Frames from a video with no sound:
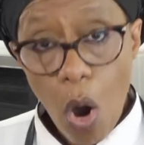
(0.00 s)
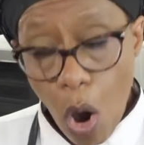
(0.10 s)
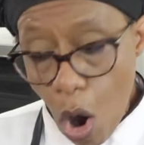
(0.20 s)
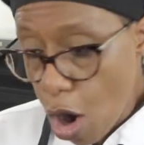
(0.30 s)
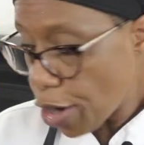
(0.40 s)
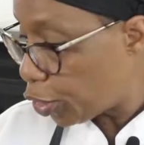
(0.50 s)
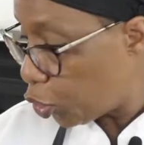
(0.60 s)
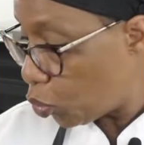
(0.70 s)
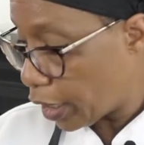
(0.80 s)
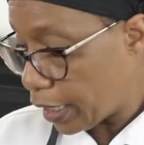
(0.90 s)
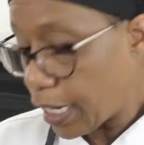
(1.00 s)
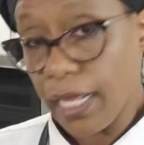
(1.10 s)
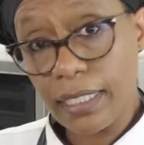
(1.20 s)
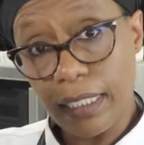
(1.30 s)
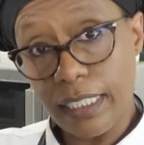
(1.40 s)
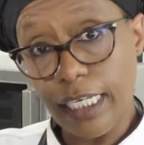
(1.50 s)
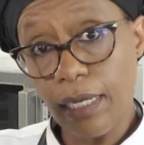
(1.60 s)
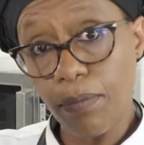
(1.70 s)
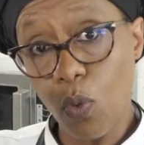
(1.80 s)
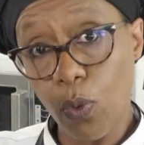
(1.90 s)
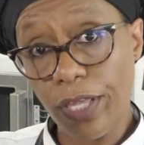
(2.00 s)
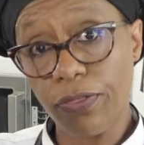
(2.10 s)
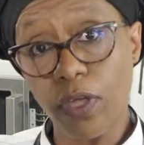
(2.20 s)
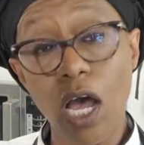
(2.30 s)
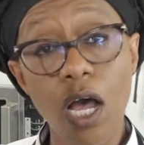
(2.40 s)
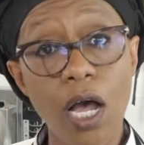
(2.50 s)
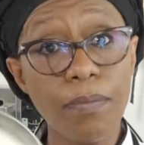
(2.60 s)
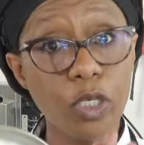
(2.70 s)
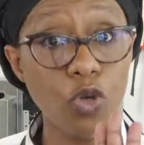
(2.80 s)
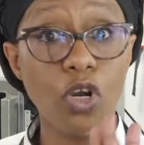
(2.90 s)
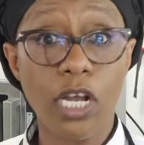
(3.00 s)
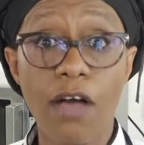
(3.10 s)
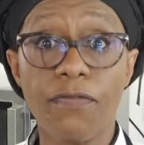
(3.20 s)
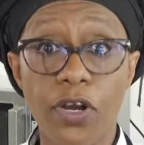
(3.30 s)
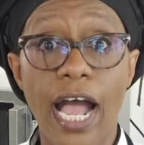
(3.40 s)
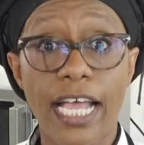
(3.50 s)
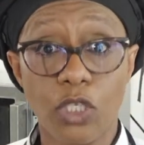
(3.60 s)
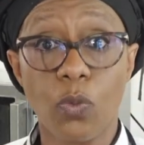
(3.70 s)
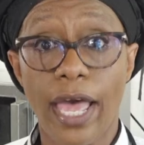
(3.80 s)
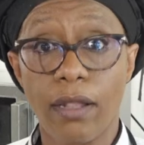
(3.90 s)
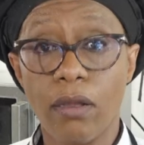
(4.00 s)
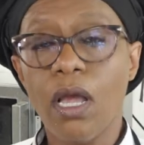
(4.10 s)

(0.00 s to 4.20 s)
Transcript: or you can steam with your cover as well.